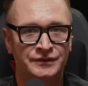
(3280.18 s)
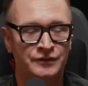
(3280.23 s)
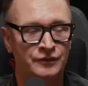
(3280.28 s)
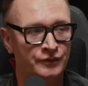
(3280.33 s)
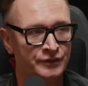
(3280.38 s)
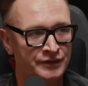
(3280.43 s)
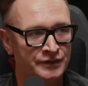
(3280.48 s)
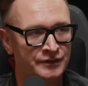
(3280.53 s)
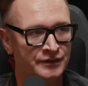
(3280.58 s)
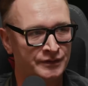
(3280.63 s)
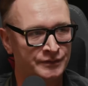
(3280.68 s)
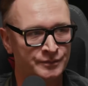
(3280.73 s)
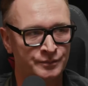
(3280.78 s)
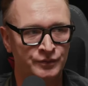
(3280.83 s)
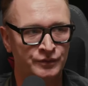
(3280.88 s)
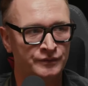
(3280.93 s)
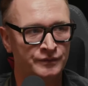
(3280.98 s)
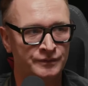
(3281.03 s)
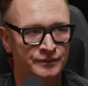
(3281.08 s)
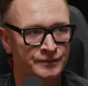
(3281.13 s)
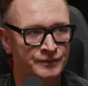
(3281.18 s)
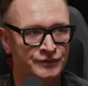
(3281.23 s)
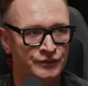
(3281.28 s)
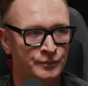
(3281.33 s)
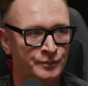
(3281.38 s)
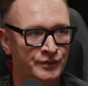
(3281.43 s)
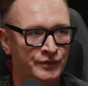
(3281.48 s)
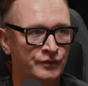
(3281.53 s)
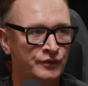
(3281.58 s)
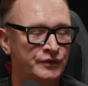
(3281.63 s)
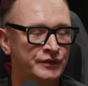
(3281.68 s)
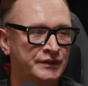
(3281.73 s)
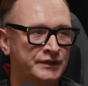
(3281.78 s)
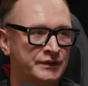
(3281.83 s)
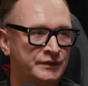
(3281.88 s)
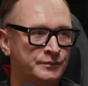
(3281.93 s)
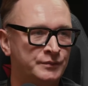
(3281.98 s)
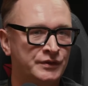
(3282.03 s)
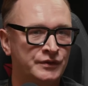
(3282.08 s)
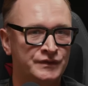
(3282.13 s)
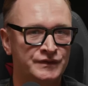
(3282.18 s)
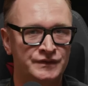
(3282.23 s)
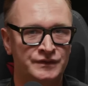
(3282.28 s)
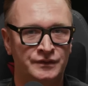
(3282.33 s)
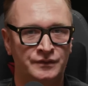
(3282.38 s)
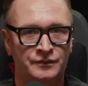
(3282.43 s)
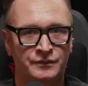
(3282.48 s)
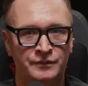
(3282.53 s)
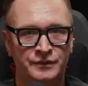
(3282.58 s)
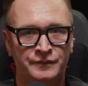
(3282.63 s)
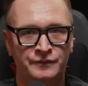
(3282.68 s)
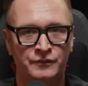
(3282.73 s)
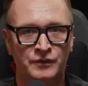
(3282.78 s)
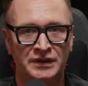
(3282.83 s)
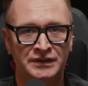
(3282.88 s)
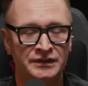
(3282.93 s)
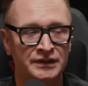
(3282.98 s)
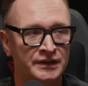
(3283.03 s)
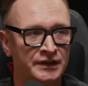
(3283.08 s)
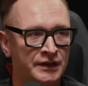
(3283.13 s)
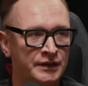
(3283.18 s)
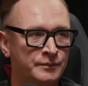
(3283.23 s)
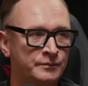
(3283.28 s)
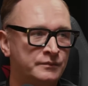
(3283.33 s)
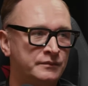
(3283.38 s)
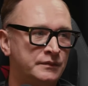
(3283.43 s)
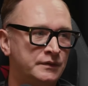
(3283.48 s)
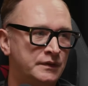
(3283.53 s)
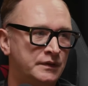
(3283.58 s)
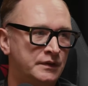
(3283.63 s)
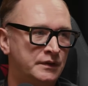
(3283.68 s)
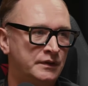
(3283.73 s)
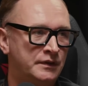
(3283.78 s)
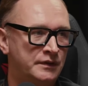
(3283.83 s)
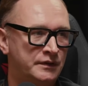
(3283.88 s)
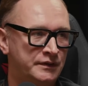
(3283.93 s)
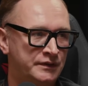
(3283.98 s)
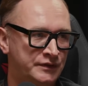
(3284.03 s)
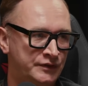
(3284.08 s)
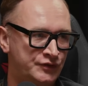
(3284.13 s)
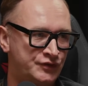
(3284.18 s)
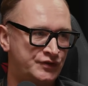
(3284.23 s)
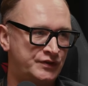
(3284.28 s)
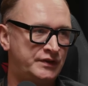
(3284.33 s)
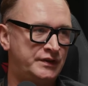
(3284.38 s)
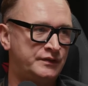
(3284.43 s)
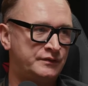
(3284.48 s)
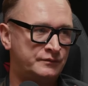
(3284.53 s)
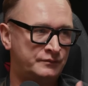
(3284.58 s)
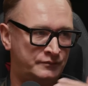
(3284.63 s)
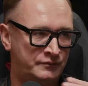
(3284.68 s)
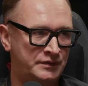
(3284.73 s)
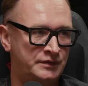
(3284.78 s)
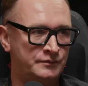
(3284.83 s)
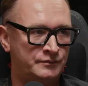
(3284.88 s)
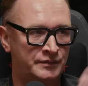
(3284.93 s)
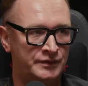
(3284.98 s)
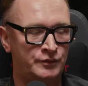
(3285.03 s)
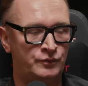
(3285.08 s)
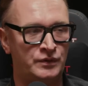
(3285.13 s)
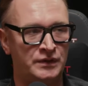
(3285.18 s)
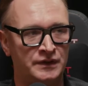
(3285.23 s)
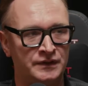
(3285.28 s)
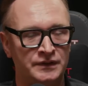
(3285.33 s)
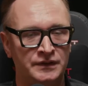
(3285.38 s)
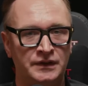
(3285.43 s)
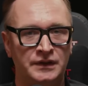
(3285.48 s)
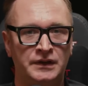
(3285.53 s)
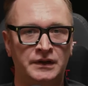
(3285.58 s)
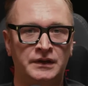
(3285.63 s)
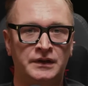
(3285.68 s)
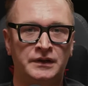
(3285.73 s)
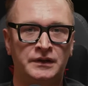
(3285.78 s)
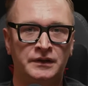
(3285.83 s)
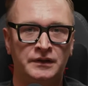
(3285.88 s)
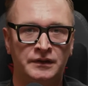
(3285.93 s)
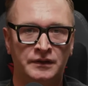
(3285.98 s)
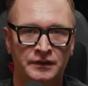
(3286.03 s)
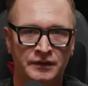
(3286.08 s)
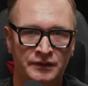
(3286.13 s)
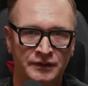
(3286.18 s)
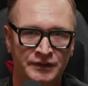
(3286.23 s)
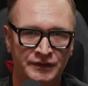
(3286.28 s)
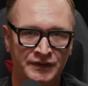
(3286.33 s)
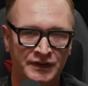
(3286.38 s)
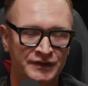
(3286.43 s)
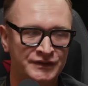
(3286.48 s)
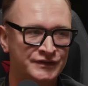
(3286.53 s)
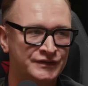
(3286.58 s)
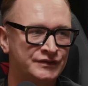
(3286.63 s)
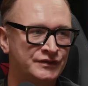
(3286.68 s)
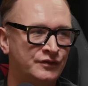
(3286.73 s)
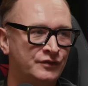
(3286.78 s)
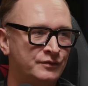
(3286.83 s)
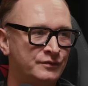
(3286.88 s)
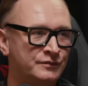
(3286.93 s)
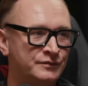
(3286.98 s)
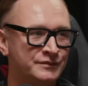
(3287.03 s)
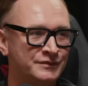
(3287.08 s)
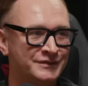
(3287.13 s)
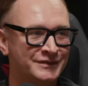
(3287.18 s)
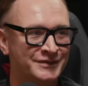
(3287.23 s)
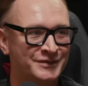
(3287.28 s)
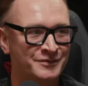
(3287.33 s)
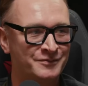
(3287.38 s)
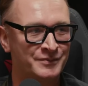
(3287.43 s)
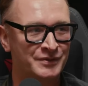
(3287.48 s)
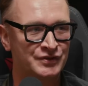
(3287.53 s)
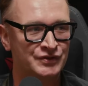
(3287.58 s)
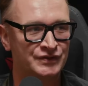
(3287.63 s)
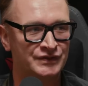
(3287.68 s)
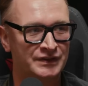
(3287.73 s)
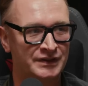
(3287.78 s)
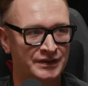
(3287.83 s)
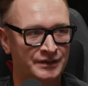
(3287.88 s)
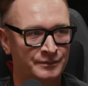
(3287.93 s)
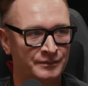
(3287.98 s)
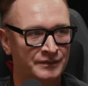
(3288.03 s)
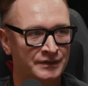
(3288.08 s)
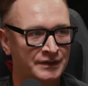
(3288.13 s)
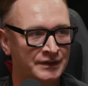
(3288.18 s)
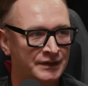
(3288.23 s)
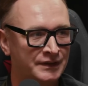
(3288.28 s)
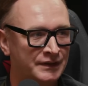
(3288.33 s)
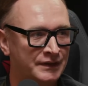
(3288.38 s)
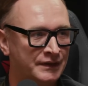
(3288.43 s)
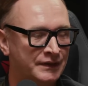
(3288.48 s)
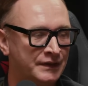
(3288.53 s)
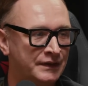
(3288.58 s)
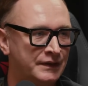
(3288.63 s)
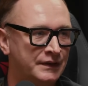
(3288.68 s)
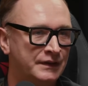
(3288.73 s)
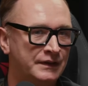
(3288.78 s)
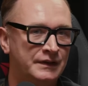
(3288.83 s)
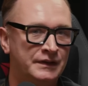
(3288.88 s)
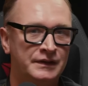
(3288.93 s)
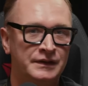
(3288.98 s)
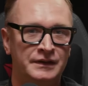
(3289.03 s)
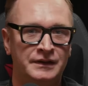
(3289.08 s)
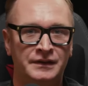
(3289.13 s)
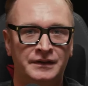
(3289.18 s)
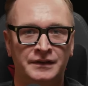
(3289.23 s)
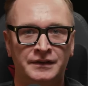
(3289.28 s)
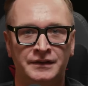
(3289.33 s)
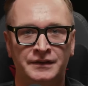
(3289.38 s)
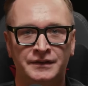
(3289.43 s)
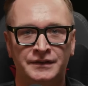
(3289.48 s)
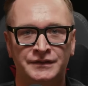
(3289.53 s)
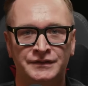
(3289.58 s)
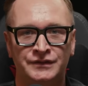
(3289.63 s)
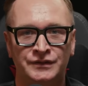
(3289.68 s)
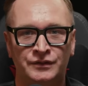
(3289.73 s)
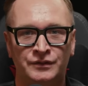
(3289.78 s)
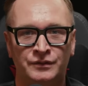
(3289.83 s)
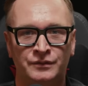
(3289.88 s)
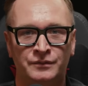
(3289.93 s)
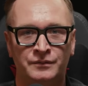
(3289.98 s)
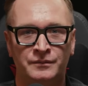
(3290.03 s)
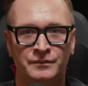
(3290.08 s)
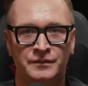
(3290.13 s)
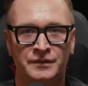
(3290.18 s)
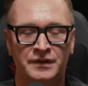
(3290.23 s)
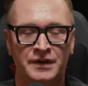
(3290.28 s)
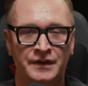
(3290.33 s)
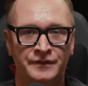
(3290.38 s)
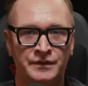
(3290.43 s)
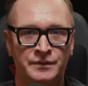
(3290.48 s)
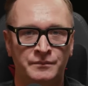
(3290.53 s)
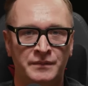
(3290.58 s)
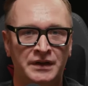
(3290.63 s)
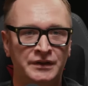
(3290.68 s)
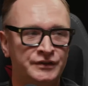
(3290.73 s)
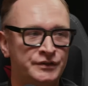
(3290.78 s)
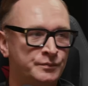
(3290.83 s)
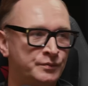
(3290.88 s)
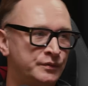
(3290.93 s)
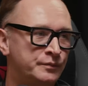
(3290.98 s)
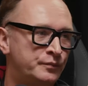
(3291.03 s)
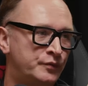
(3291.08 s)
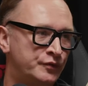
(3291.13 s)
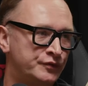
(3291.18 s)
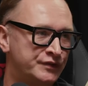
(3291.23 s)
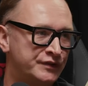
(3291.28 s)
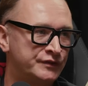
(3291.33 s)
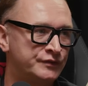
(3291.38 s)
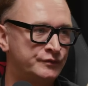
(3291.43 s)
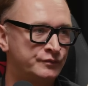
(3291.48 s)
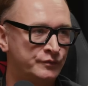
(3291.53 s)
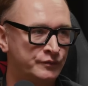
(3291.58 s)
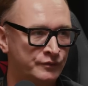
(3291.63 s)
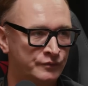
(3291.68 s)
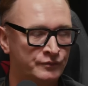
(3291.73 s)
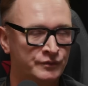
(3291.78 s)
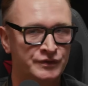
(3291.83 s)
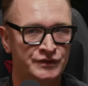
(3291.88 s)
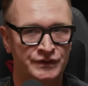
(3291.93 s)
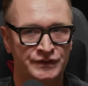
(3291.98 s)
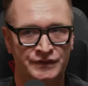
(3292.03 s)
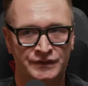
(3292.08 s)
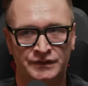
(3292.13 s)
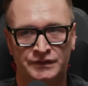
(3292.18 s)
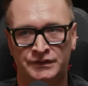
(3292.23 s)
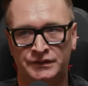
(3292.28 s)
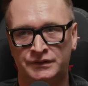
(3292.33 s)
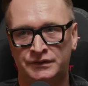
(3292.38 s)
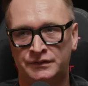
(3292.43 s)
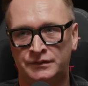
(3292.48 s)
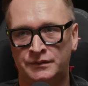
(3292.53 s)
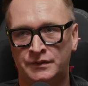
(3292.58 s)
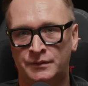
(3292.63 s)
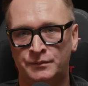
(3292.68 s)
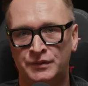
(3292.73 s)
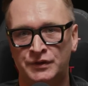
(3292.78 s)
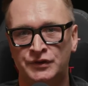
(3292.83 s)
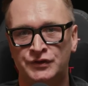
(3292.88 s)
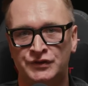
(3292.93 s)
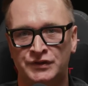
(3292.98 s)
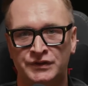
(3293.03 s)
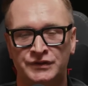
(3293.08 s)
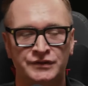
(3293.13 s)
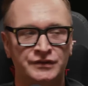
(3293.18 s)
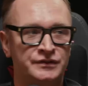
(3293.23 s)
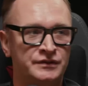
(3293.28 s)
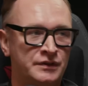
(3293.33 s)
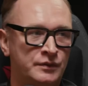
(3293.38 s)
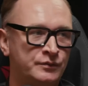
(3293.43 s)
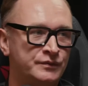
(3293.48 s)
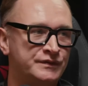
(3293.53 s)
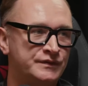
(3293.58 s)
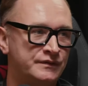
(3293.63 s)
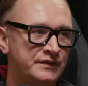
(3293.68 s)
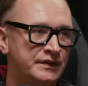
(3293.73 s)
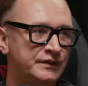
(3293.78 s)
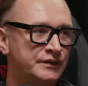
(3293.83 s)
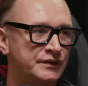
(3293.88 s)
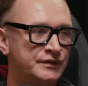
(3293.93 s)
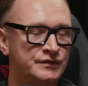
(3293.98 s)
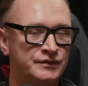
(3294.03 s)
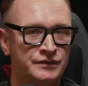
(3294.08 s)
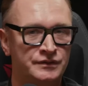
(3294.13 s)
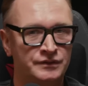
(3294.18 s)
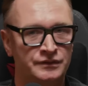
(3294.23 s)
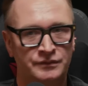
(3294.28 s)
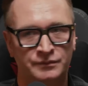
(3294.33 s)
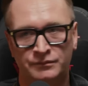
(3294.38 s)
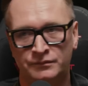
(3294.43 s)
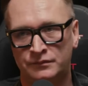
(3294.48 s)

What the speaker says: coherent, super coherent, because with one game in a chain, one by one, it takes so much time. So having multiple projects, which is a big change in our strategy,